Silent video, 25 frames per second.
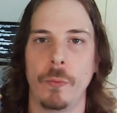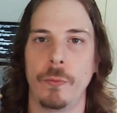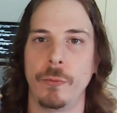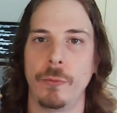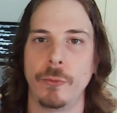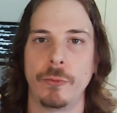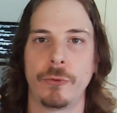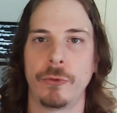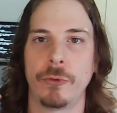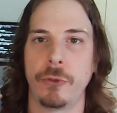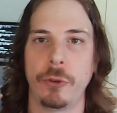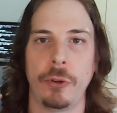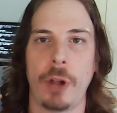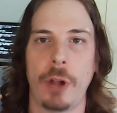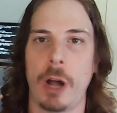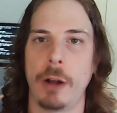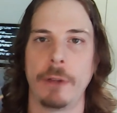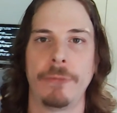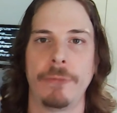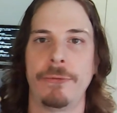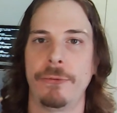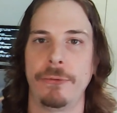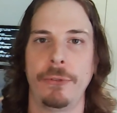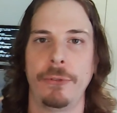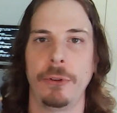
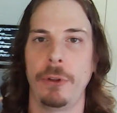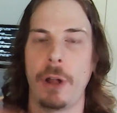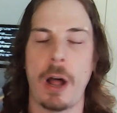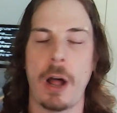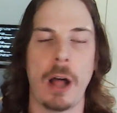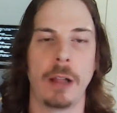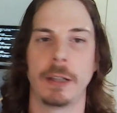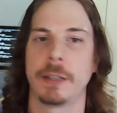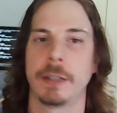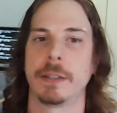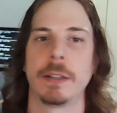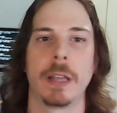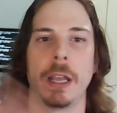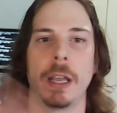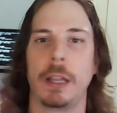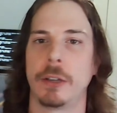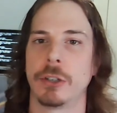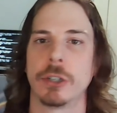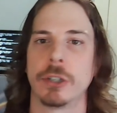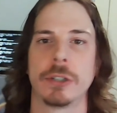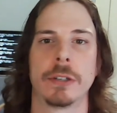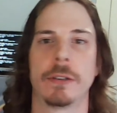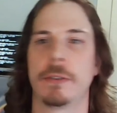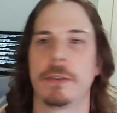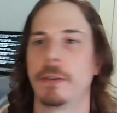flawlessly,
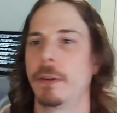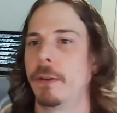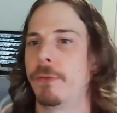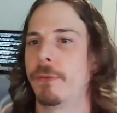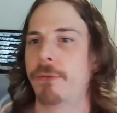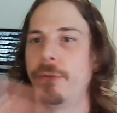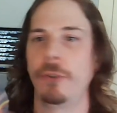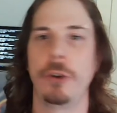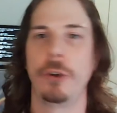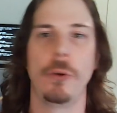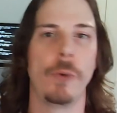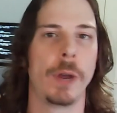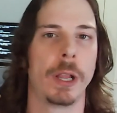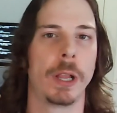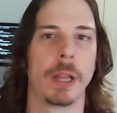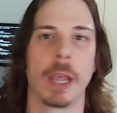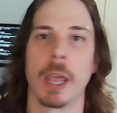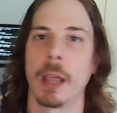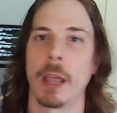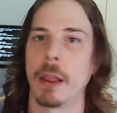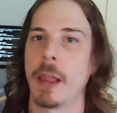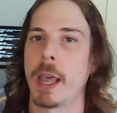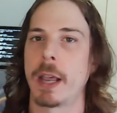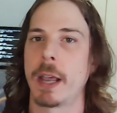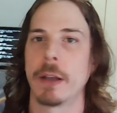just fluently,
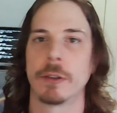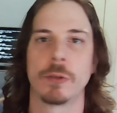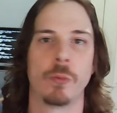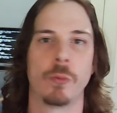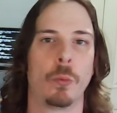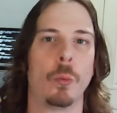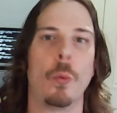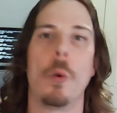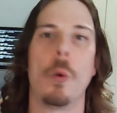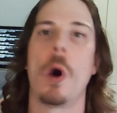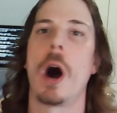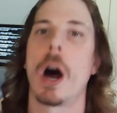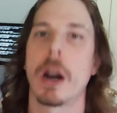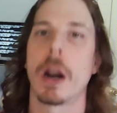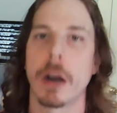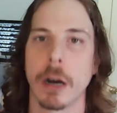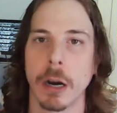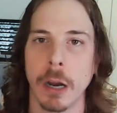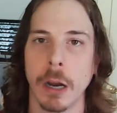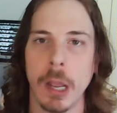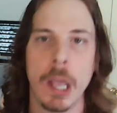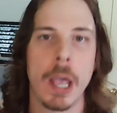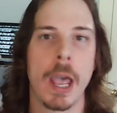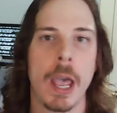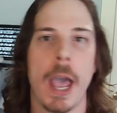like it's water.
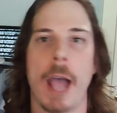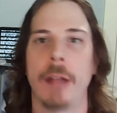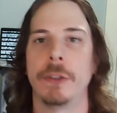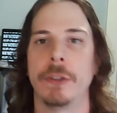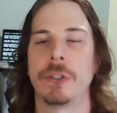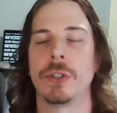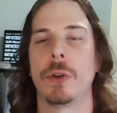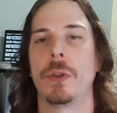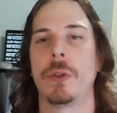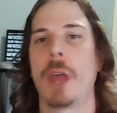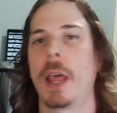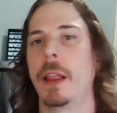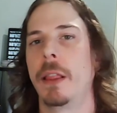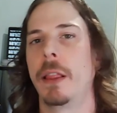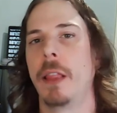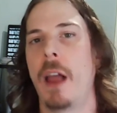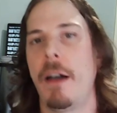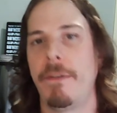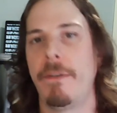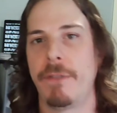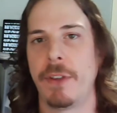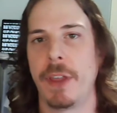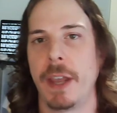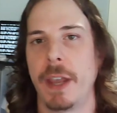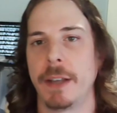And so they
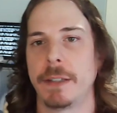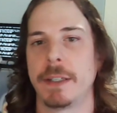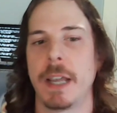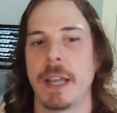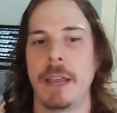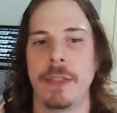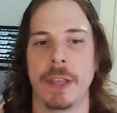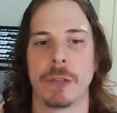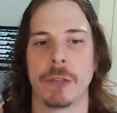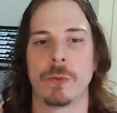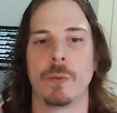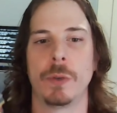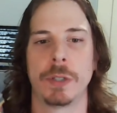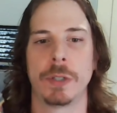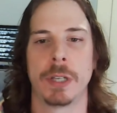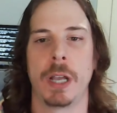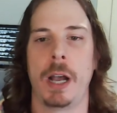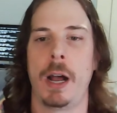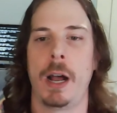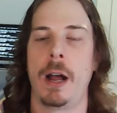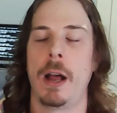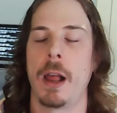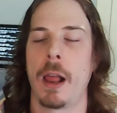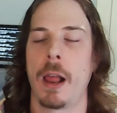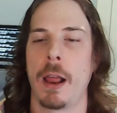loved this, and this was
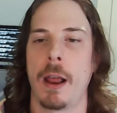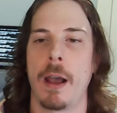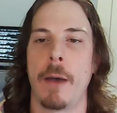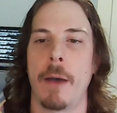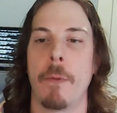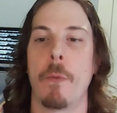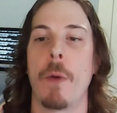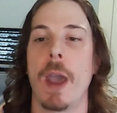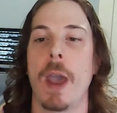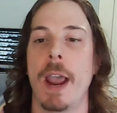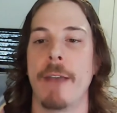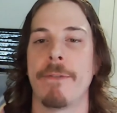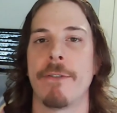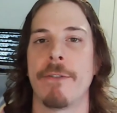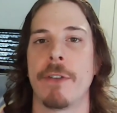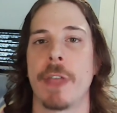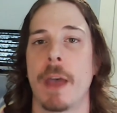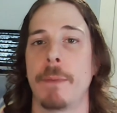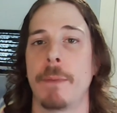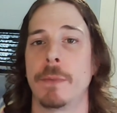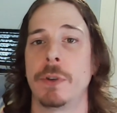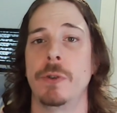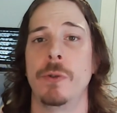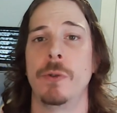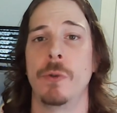a way for
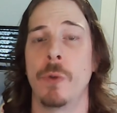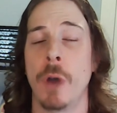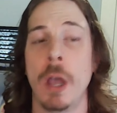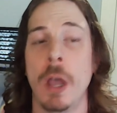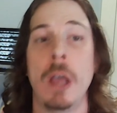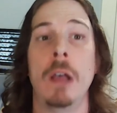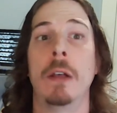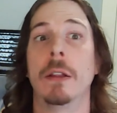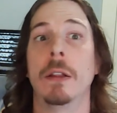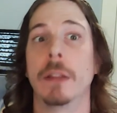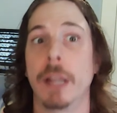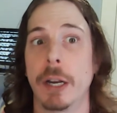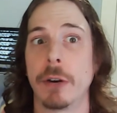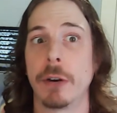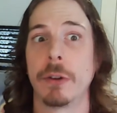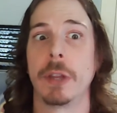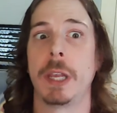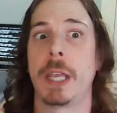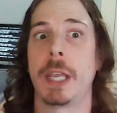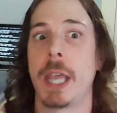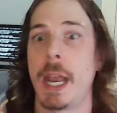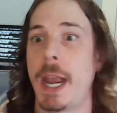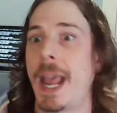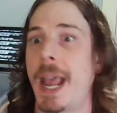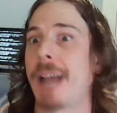them to literally
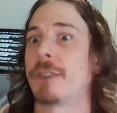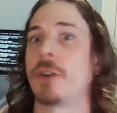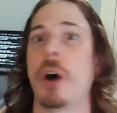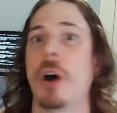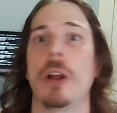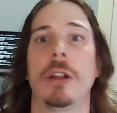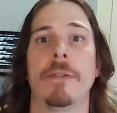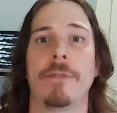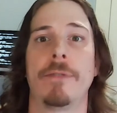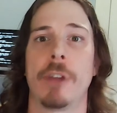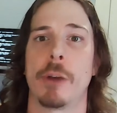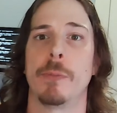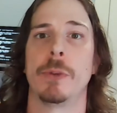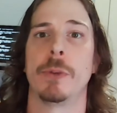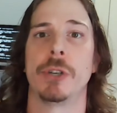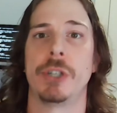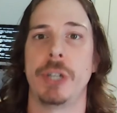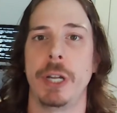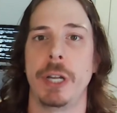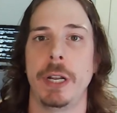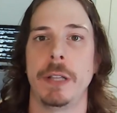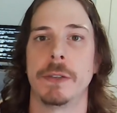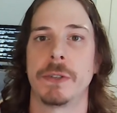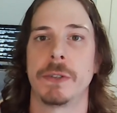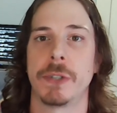connect all of their
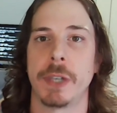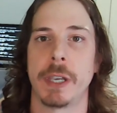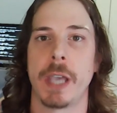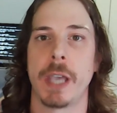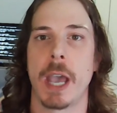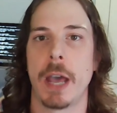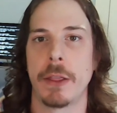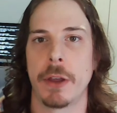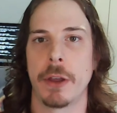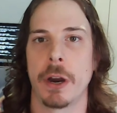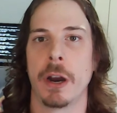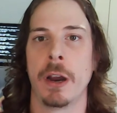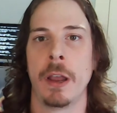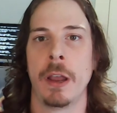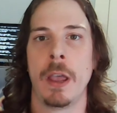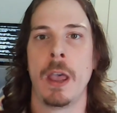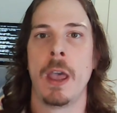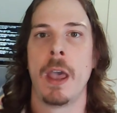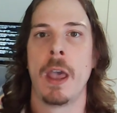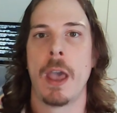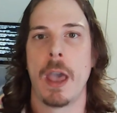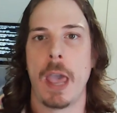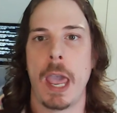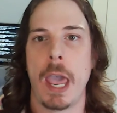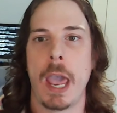machines together,
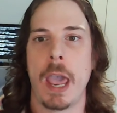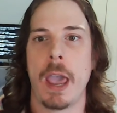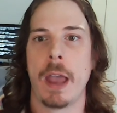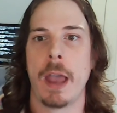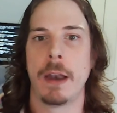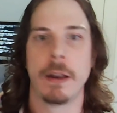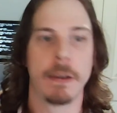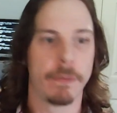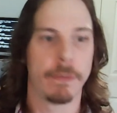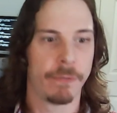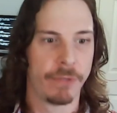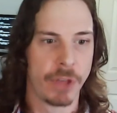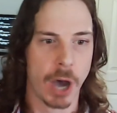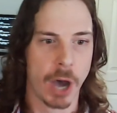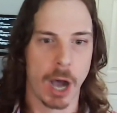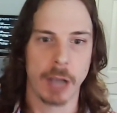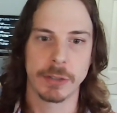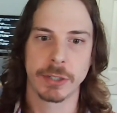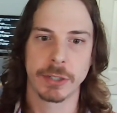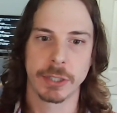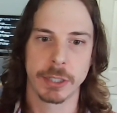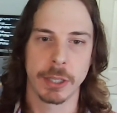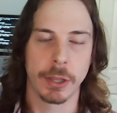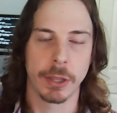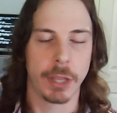and
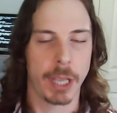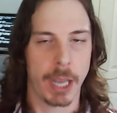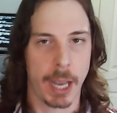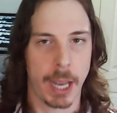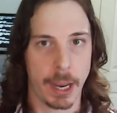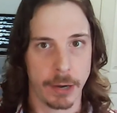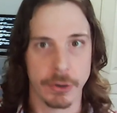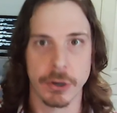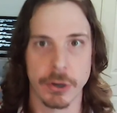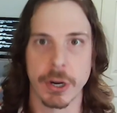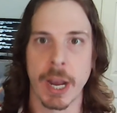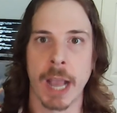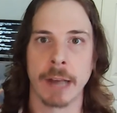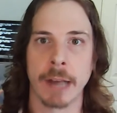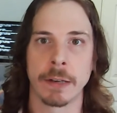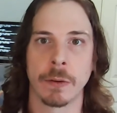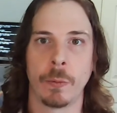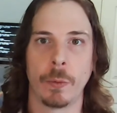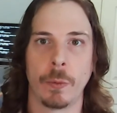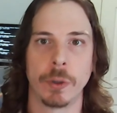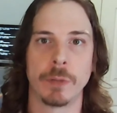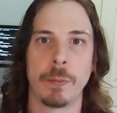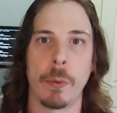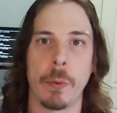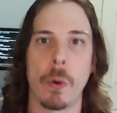thus the internet
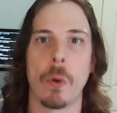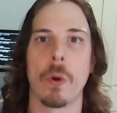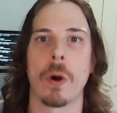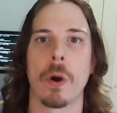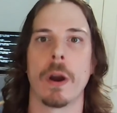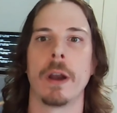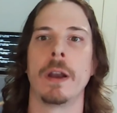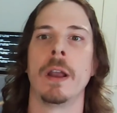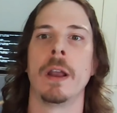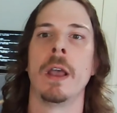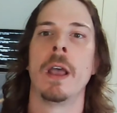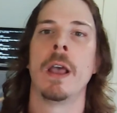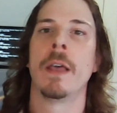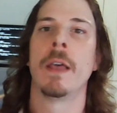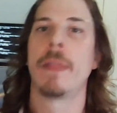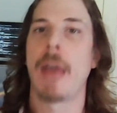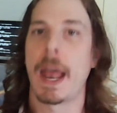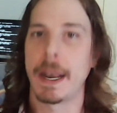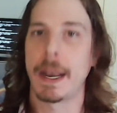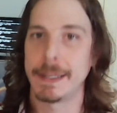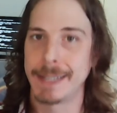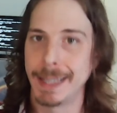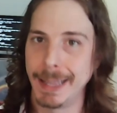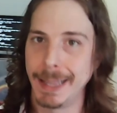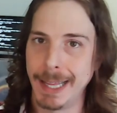was born.
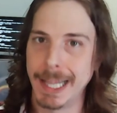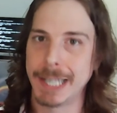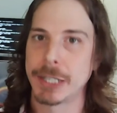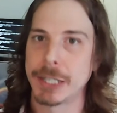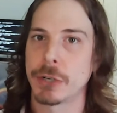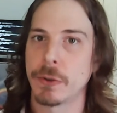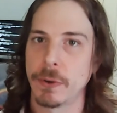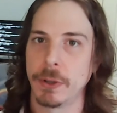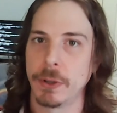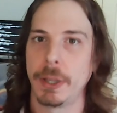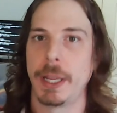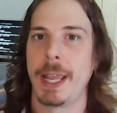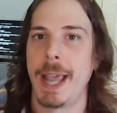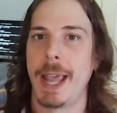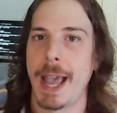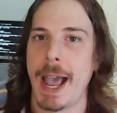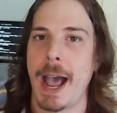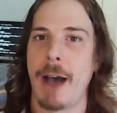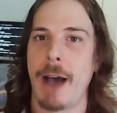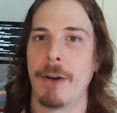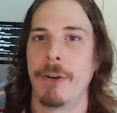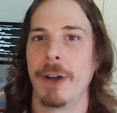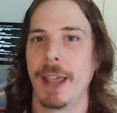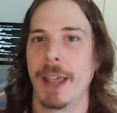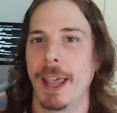That is literally
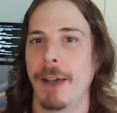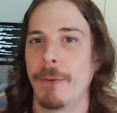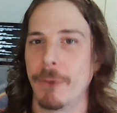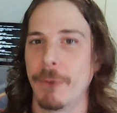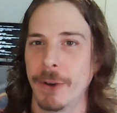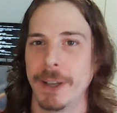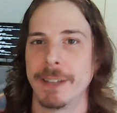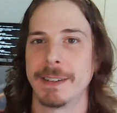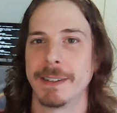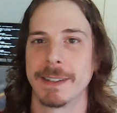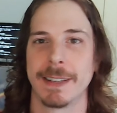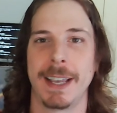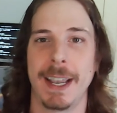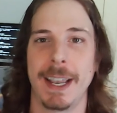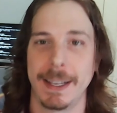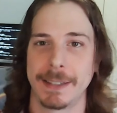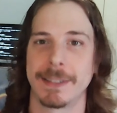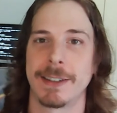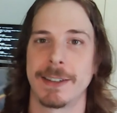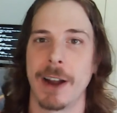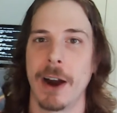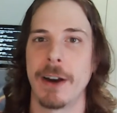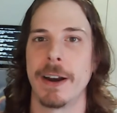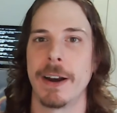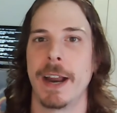how it
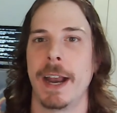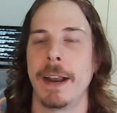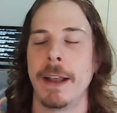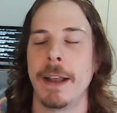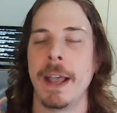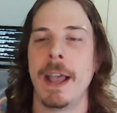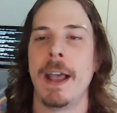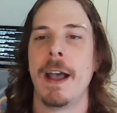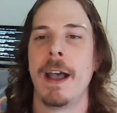started.